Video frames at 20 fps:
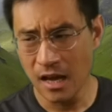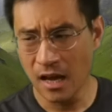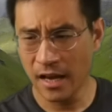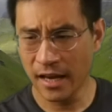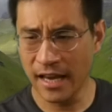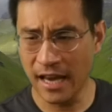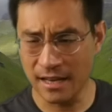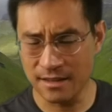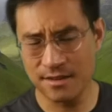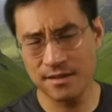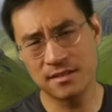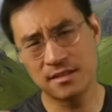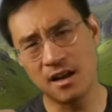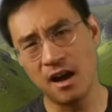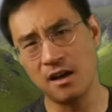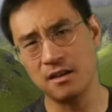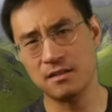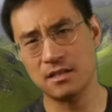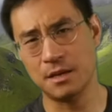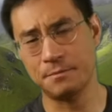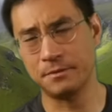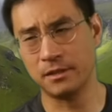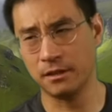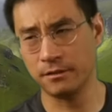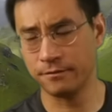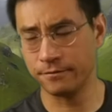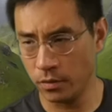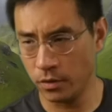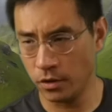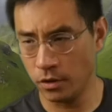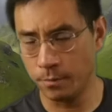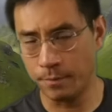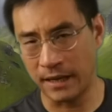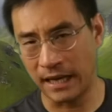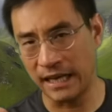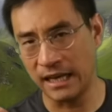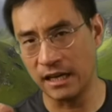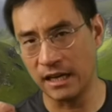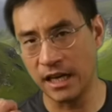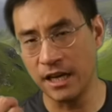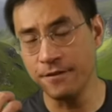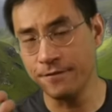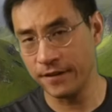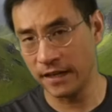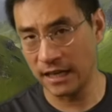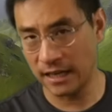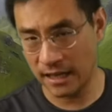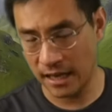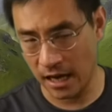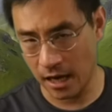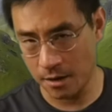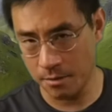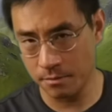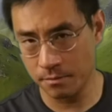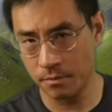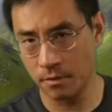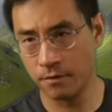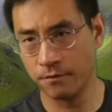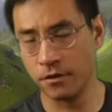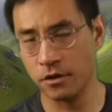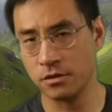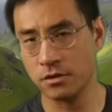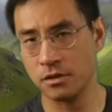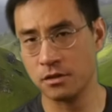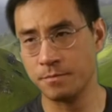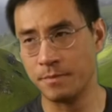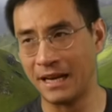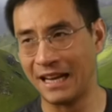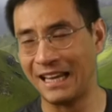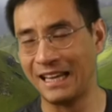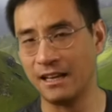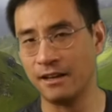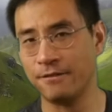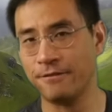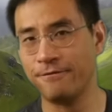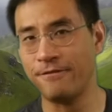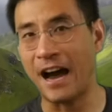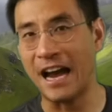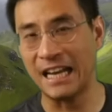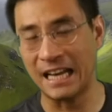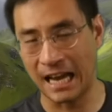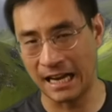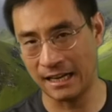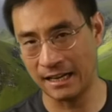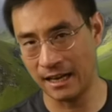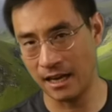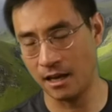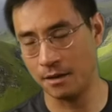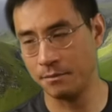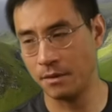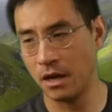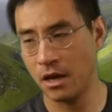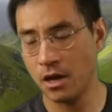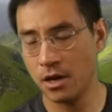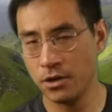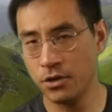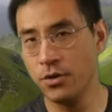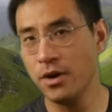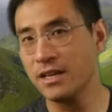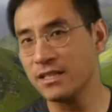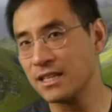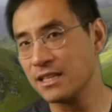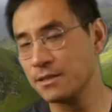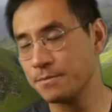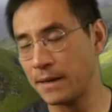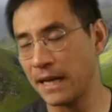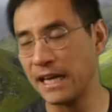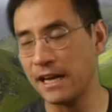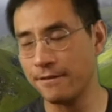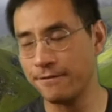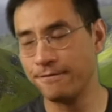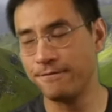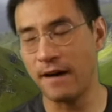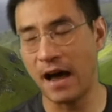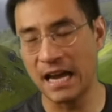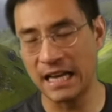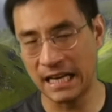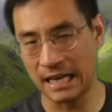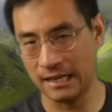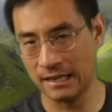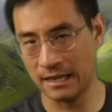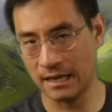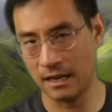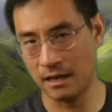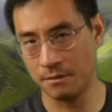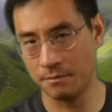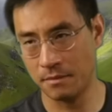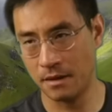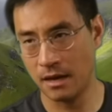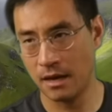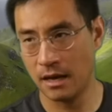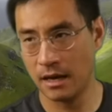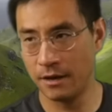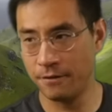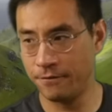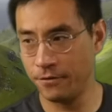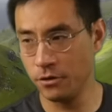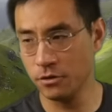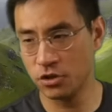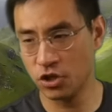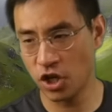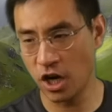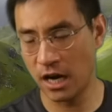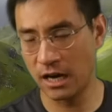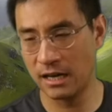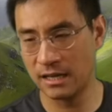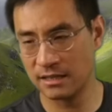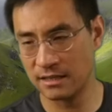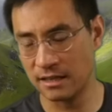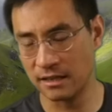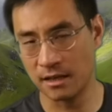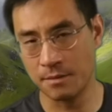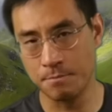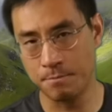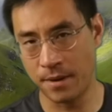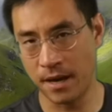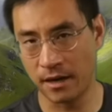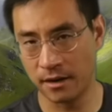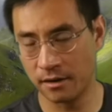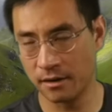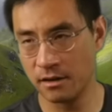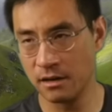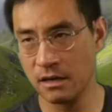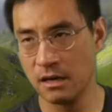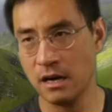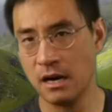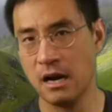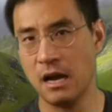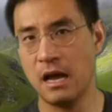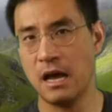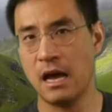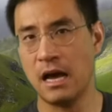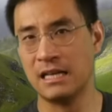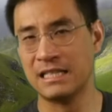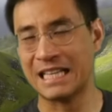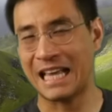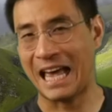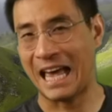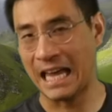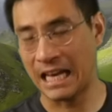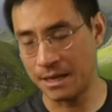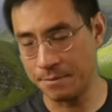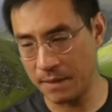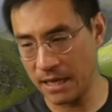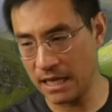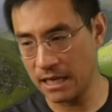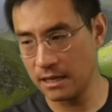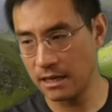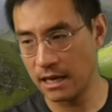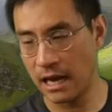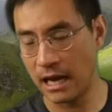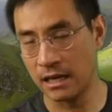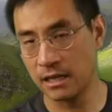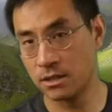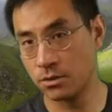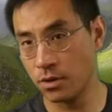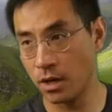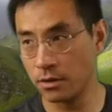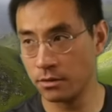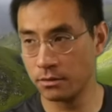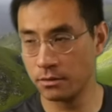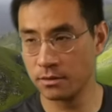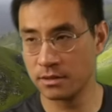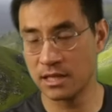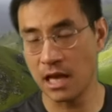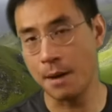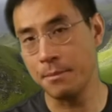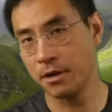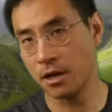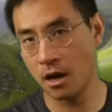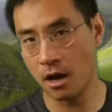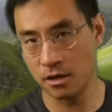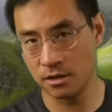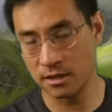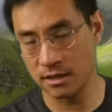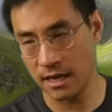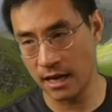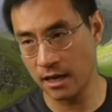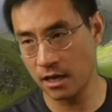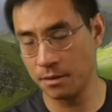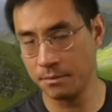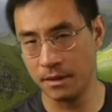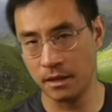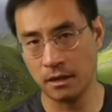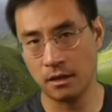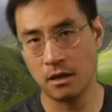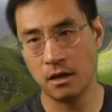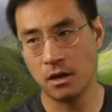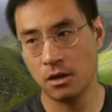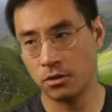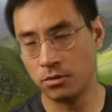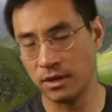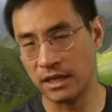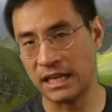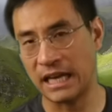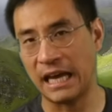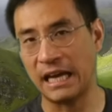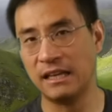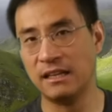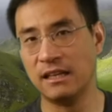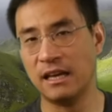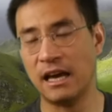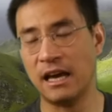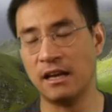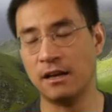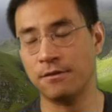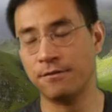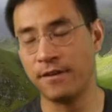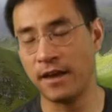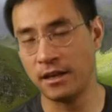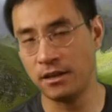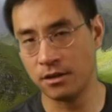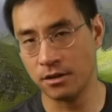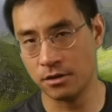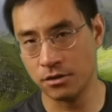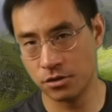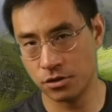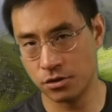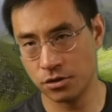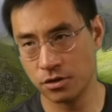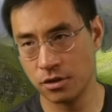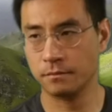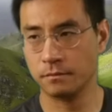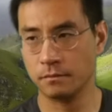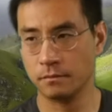He had this concept of you play an infinite game versus playing a finite game. U.S. is playing a finite game. It views China as a competitor, as an enemy, and he's trying to sabotage the enemy to gain an advantage.